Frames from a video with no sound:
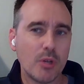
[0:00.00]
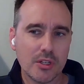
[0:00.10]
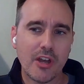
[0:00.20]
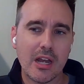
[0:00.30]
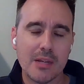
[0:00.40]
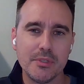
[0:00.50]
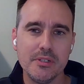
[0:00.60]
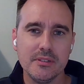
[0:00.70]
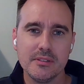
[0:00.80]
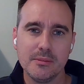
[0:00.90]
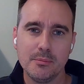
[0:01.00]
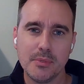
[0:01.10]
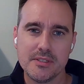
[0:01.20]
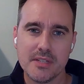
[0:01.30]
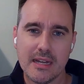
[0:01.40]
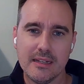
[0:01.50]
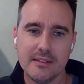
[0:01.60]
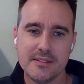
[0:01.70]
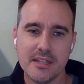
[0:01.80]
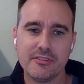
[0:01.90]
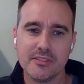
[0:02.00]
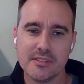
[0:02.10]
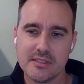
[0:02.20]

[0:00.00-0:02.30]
of a hybrid, but definitely